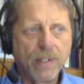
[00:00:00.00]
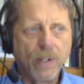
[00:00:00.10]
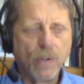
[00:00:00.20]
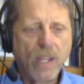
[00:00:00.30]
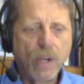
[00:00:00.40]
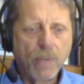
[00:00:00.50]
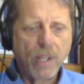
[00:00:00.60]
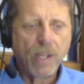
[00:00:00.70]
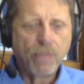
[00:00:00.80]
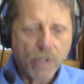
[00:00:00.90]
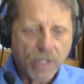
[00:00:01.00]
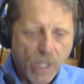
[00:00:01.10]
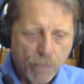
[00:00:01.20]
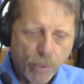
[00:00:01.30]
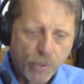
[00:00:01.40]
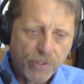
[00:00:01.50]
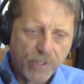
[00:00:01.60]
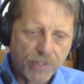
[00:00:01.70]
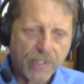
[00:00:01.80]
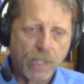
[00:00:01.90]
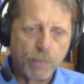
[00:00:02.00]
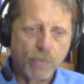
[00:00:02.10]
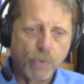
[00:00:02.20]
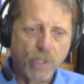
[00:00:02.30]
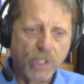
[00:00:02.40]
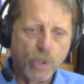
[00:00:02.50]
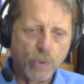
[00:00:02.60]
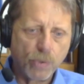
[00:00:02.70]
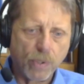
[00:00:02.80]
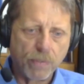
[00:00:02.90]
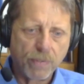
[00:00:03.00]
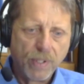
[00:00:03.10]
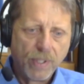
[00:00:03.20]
You know, how far can I push this guy before he goes off?